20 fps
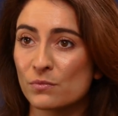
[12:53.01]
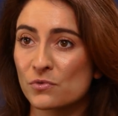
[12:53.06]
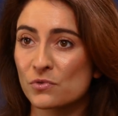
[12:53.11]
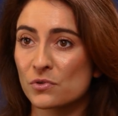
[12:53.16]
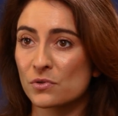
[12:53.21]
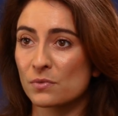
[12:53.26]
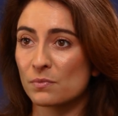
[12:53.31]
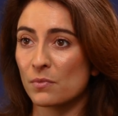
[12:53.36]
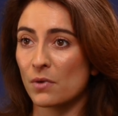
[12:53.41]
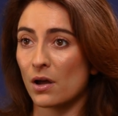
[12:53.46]

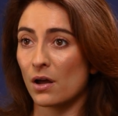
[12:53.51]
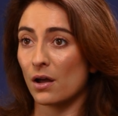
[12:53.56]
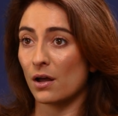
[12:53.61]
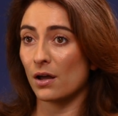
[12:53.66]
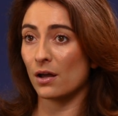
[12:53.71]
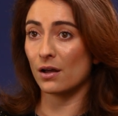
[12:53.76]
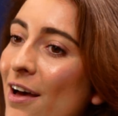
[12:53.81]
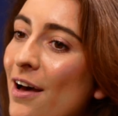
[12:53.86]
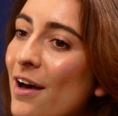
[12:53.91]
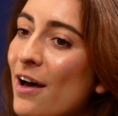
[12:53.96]
research.
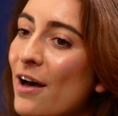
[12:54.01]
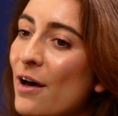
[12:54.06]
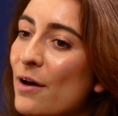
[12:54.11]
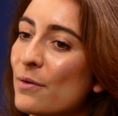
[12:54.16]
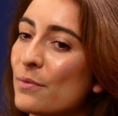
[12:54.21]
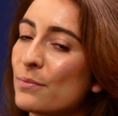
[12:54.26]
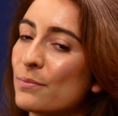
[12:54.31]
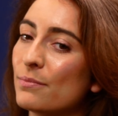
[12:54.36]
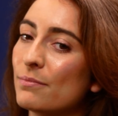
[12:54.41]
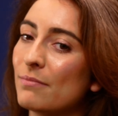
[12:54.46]

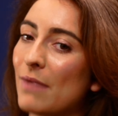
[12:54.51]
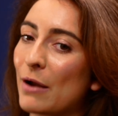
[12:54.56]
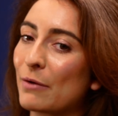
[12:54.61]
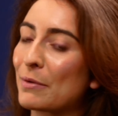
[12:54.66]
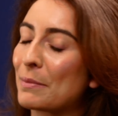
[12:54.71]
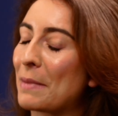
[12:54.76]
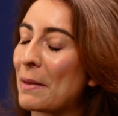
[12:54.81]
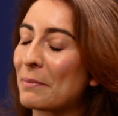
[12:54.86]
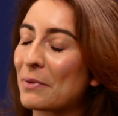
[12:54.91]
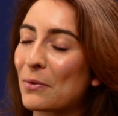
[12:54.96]
I
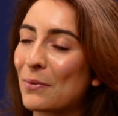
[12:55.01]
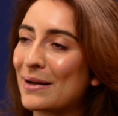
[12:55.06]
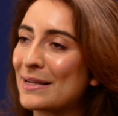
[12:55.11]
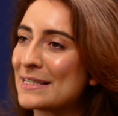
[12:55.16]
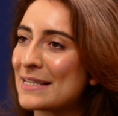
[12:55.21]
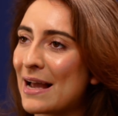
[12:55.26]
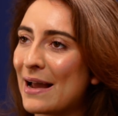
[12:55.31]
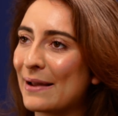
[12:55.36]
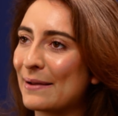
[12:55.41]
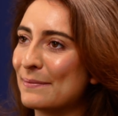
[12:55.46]
remember
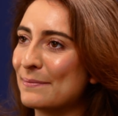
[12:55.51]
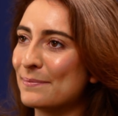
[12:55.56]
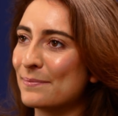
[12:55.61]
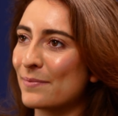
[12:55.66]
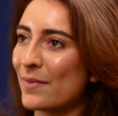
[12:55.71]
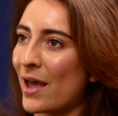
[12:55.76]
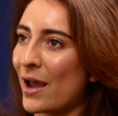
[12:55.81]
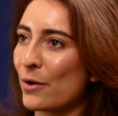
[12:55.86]
one time